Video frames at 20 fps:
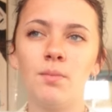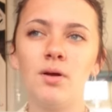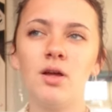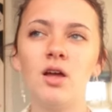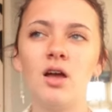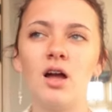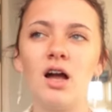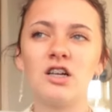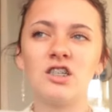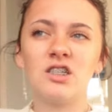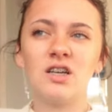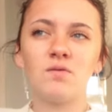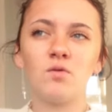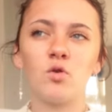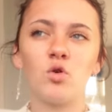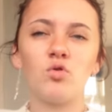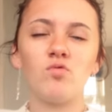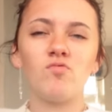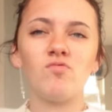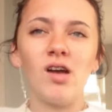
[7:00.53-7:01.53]
them. I just
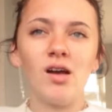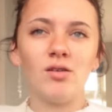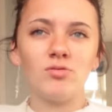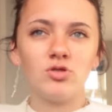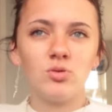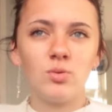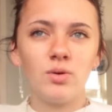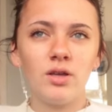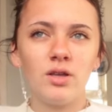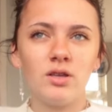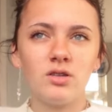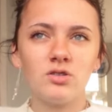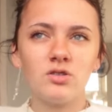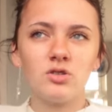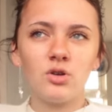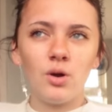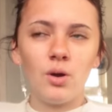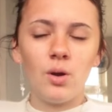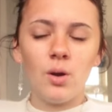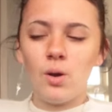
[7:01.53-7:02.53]
haven't got around to it,
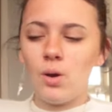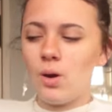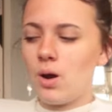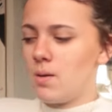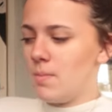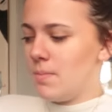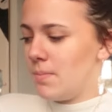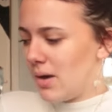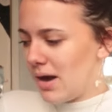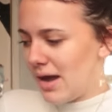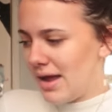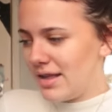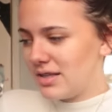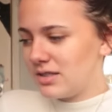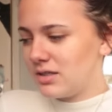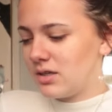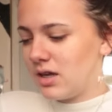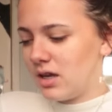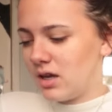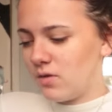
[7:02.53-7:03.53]
so I
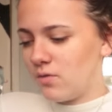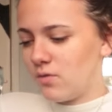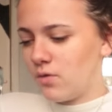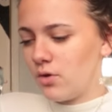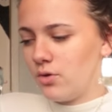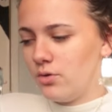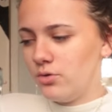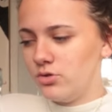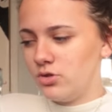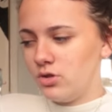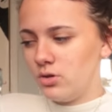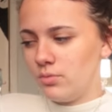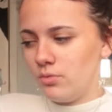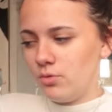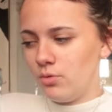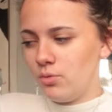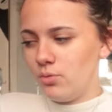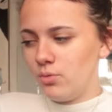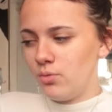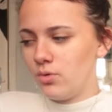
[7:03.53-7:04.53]
might take photos of
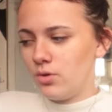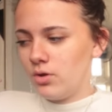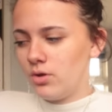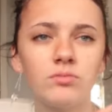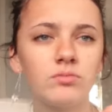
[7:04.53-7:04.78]
them all.